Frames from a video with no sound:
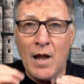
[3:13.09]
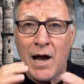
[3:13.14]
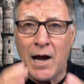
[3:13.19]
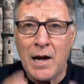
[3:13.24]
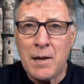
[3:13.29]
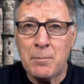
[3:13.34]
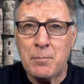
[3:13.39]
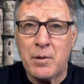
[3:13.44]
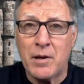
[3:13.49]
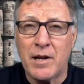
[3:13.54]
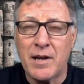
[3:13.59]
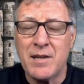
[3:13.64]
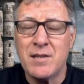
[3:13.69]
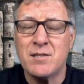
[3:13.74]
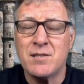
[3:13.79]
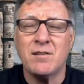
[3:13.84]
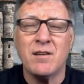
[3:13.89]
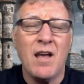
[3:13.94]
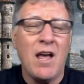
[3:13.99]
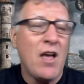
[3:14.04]
I
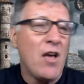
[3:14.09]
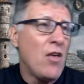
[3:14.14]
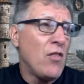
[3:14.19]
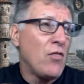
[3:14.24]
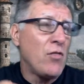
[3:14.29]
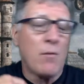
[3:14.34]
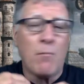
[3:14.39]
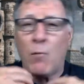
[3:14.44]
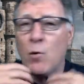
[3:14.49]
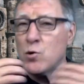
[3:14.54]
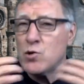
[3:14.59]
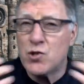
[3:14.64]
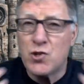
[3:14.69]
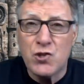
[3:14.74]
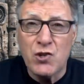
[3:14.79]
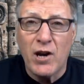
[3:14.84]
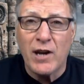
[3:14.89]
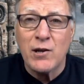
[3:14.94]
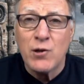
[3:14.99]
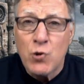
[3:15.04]
placed the most
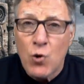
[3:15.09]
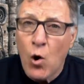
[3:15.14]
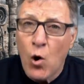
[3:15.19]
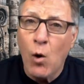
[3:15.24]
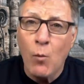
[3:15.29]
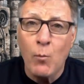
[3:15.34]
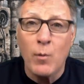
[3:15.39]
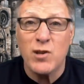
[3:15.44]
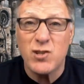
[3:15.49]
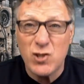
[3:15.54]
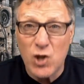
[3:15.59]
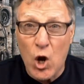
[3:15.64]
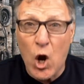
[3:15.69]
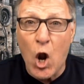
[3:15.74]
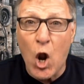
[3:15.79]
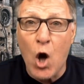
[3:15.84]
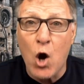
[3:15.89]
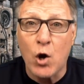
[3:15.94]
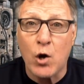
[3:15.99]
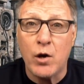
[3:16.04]
ginormous
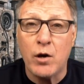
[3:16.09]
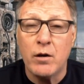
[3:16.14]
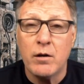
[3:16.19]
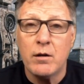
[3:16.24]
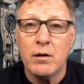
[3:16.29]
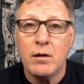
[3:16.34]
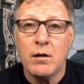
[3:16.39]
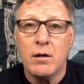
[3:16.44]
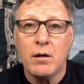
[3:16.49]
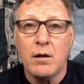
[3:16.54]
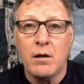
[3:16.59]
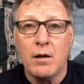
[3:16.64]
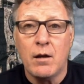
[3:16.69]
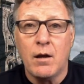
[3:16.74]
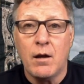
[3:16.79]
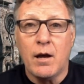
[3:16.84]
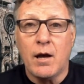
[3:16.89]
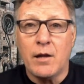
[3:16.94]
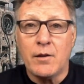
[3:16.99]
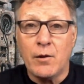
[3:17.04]
clock.
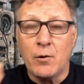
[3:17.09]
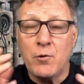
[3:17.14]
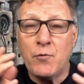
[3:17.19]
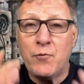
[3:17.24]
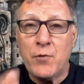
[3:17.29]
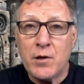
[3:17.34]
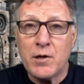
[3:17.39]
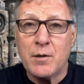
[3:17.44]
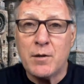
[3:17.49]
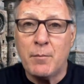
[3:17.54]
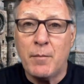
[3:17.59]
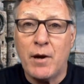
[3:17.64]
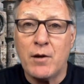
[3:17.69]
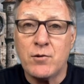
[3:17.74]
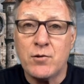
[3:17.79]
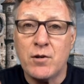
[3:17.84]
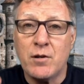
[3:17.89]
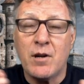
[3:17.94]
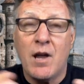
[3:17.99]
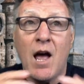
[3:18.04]
Now, if you can
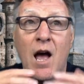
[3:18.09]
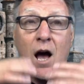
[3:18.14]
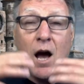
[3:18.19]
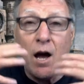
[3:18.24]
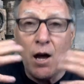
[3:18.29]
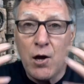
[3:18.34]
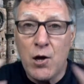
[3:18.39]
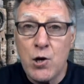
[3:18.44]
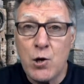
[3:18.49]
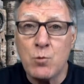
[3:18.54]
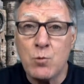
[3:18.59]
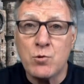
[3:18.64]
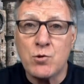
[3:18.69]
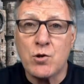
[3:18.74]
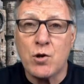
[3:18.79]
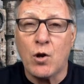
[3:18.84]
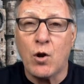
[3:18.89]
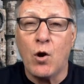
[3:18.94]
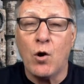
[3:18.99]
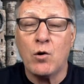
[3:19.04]
imagine a huge
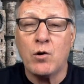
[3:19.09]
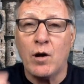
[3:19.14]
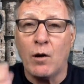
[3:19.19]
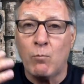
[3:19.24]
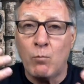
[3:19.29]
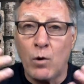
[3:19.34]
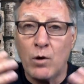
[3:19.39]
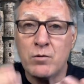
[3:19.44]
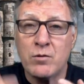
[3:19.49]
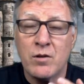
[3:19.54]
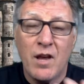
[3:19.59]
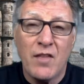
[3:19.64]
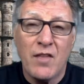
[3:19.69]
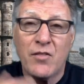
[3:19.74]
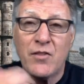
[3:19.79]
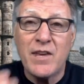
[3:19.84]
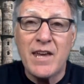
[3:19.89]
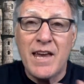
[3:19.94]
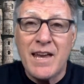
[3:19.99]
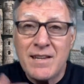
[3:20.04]
clock and what
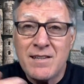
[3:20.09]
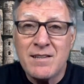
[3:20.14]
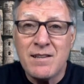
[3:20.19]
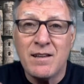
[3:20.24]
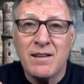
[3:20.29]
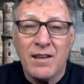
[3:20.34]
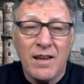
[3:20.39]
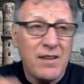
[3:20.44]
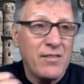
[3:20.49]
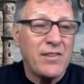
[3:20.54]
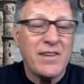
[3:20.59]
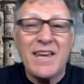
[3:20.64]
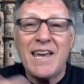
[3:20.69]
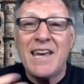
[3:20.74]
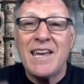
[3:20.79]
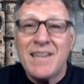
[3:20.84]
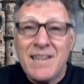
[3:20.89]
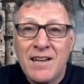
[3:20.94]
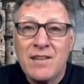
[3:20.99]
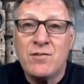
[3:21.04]
the in the
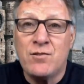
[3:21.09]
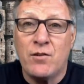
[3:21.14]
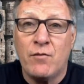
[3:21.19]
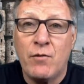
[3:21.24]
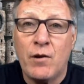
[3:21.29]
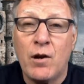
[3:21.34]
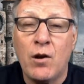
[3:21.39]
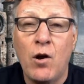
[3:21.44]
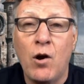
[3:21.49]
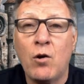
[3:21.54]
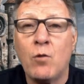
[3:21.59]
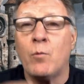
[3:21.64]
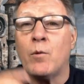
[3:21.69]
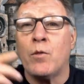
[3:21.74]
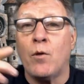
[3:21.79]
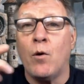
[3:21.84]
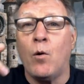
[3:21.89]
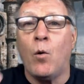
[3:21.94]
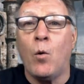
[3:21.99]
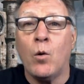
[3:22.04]
innards of a clock with
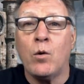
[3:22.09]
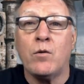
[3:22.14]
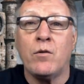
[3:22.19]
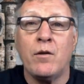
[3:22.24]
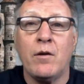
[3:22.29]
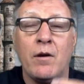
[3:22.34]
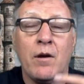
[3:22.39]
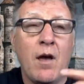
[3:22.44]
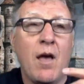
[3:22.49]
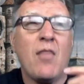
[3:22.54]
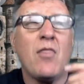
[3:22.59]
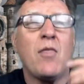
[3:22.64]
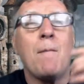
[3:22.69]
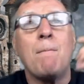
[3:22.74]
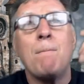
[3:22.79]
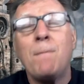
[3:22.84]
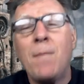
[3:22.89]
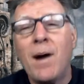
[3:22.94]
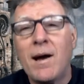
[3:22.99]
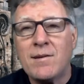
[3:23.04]
all the, the
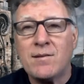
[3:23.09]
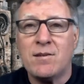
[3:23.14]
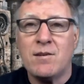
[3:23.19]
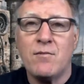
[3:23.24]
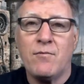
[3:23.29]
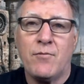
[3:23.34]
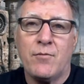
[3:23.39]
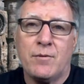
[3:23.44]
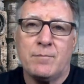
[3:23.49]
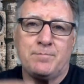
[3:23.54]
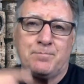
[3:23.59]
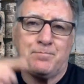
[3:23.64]
massive